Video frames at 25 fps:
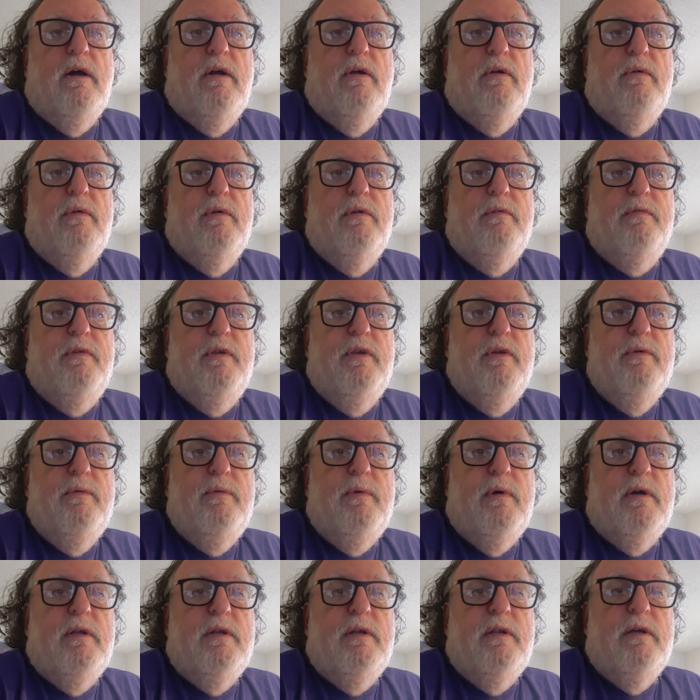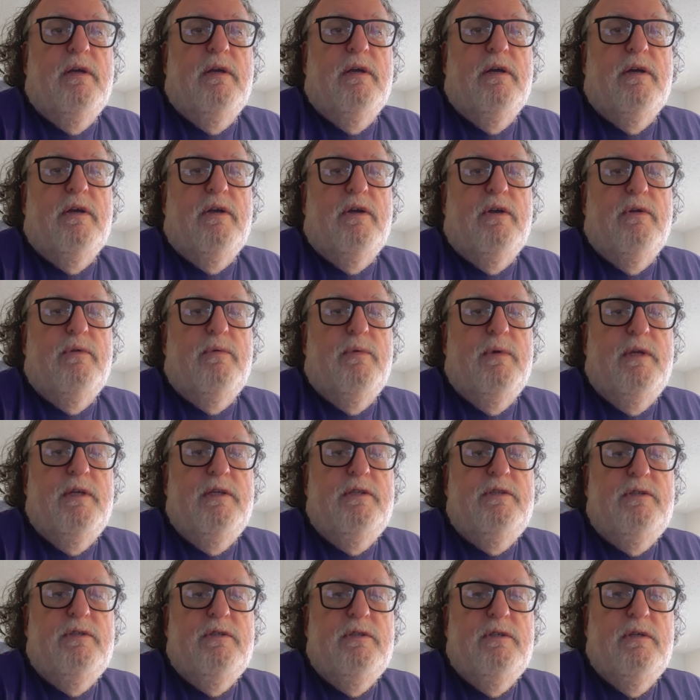review on
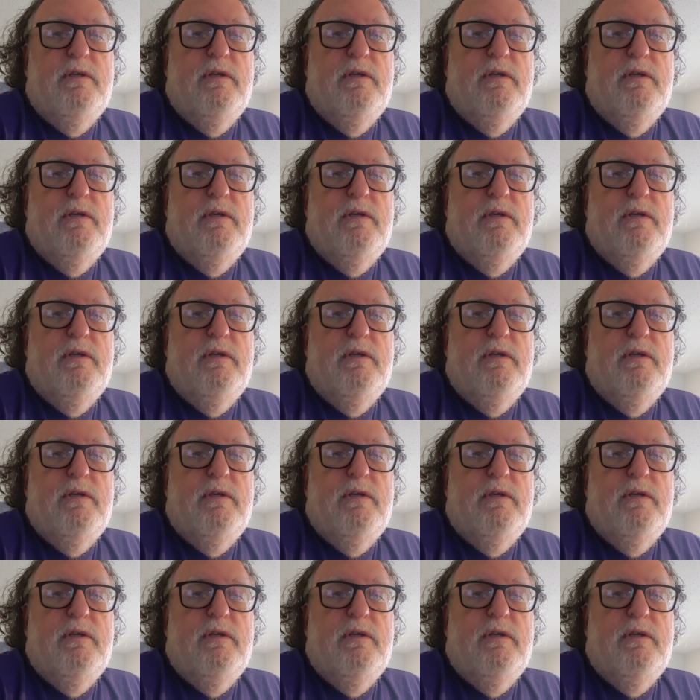Goodreads.